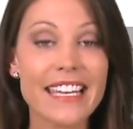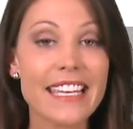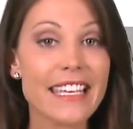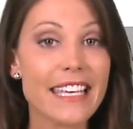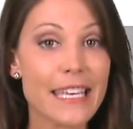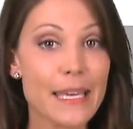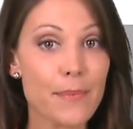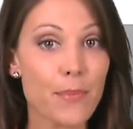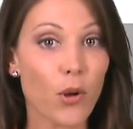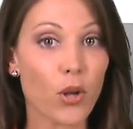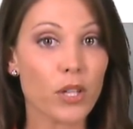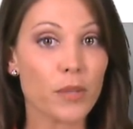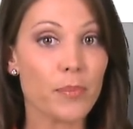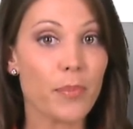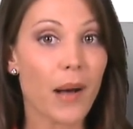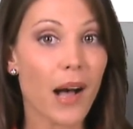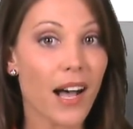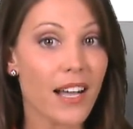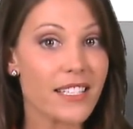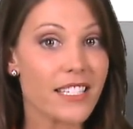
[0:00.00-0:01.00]
Keep old
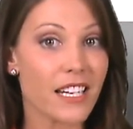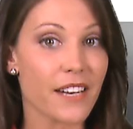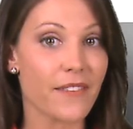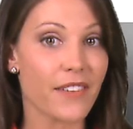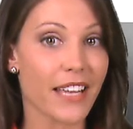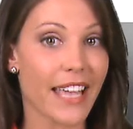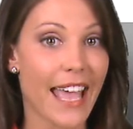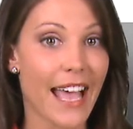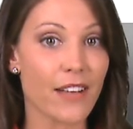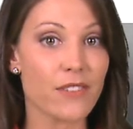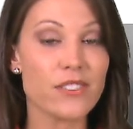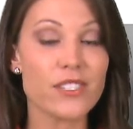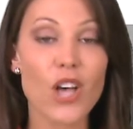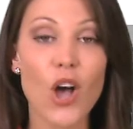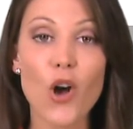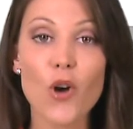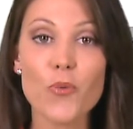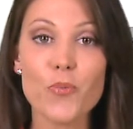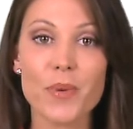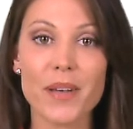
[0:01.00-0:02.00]
positive accounts
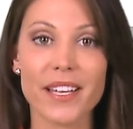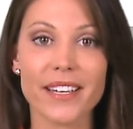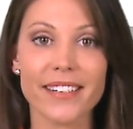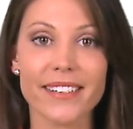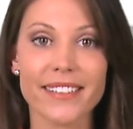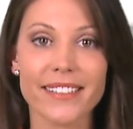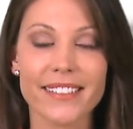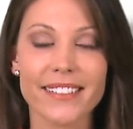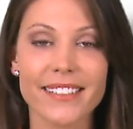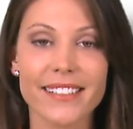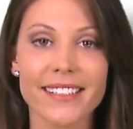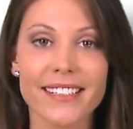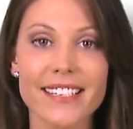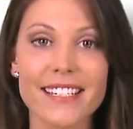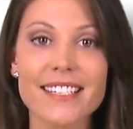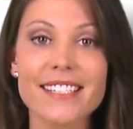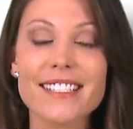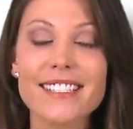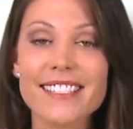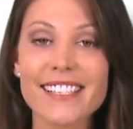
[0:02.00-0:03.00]
open.
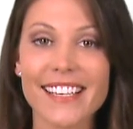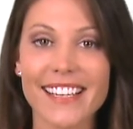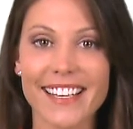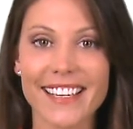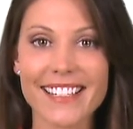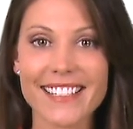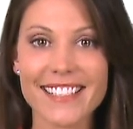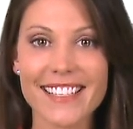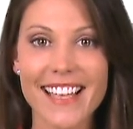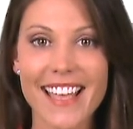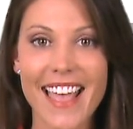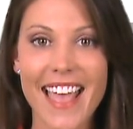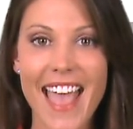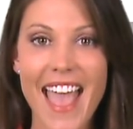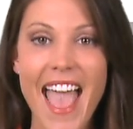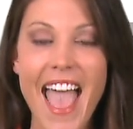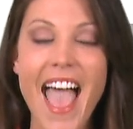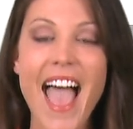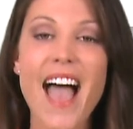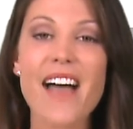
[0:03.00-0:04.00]
6.
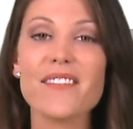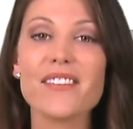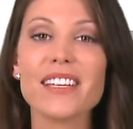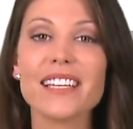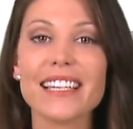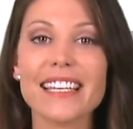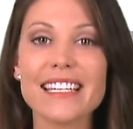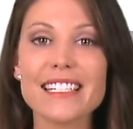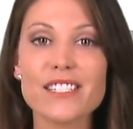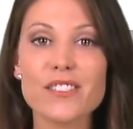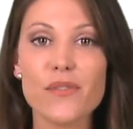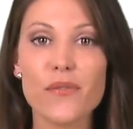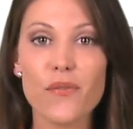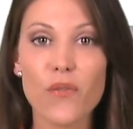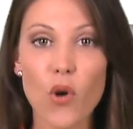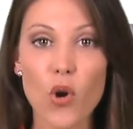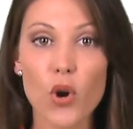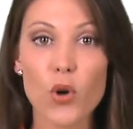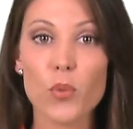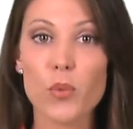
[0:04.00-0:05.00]
Have at least
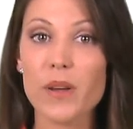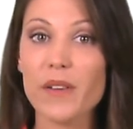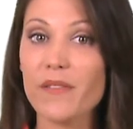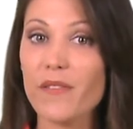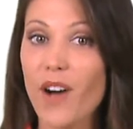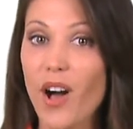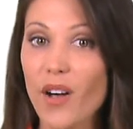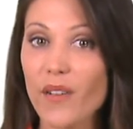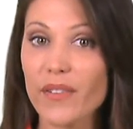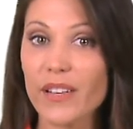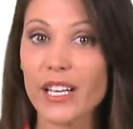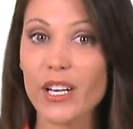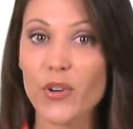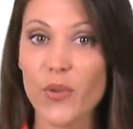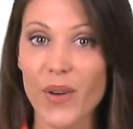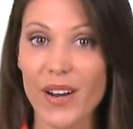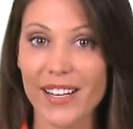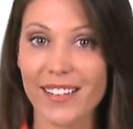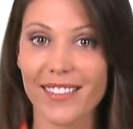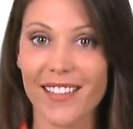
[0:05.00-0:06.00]
4 revolving
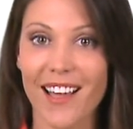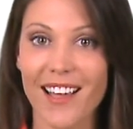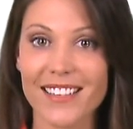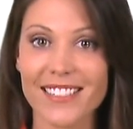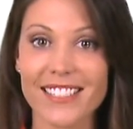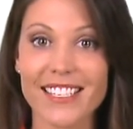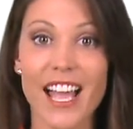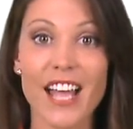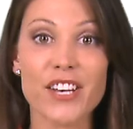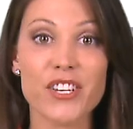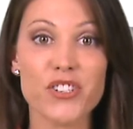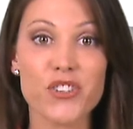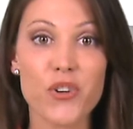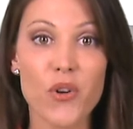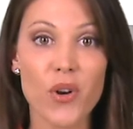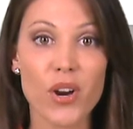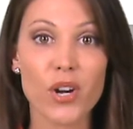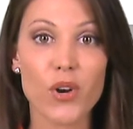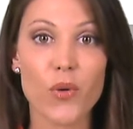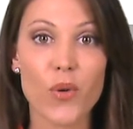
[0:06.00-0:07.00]
credit lines on
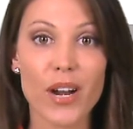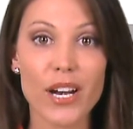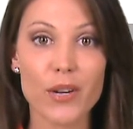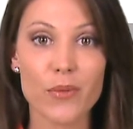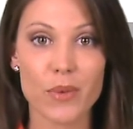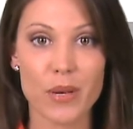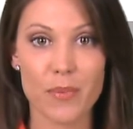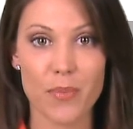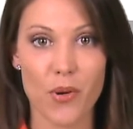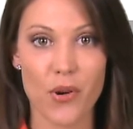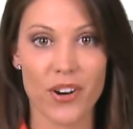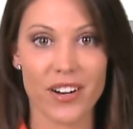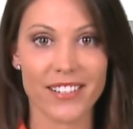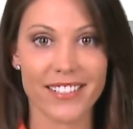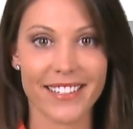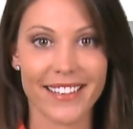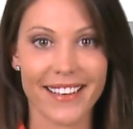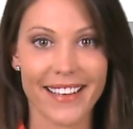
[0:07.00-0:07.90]
your credit report.